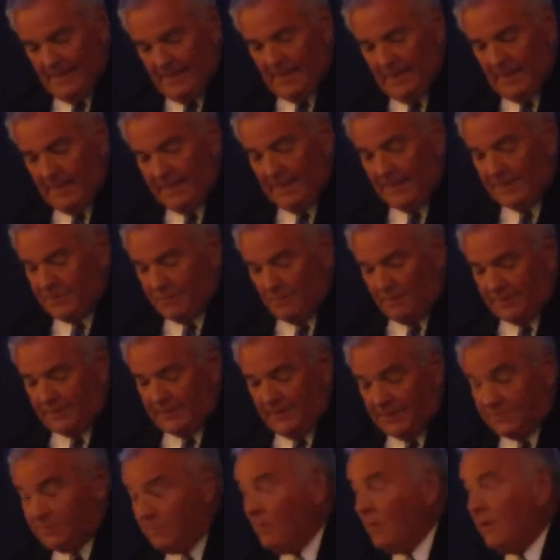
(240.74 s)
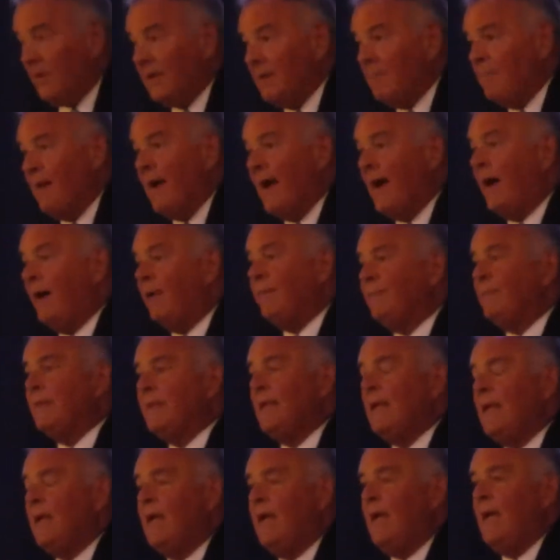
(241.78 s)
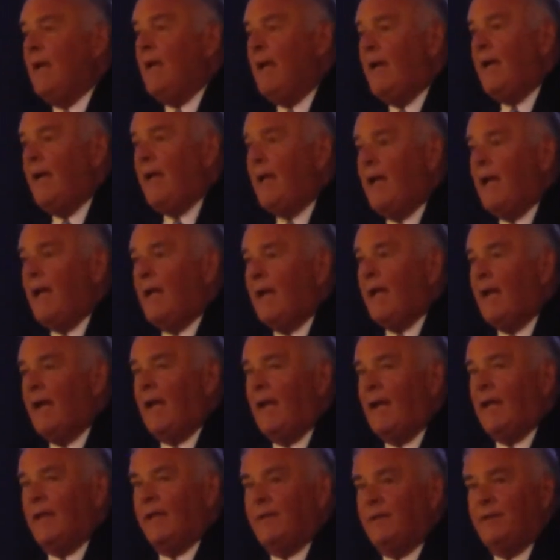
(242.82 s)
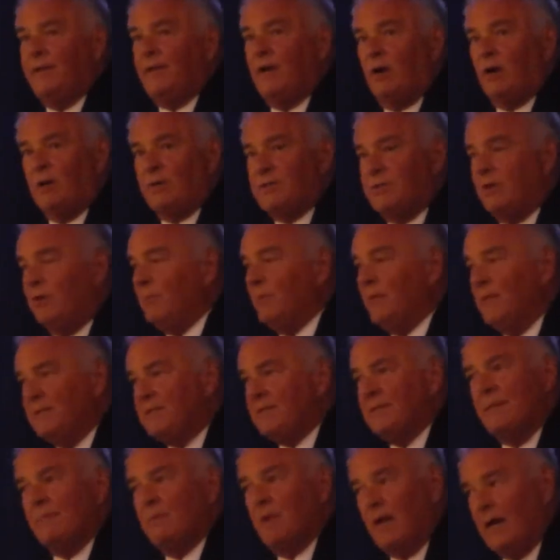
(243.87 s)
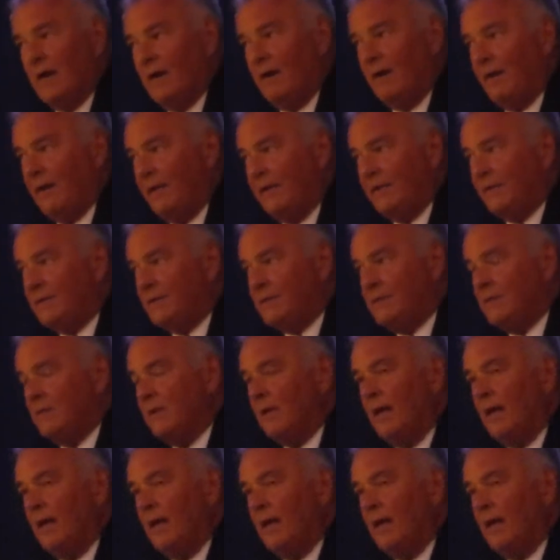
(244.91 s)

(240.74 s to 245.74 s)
And that's what that's really about. And there are so many similarities,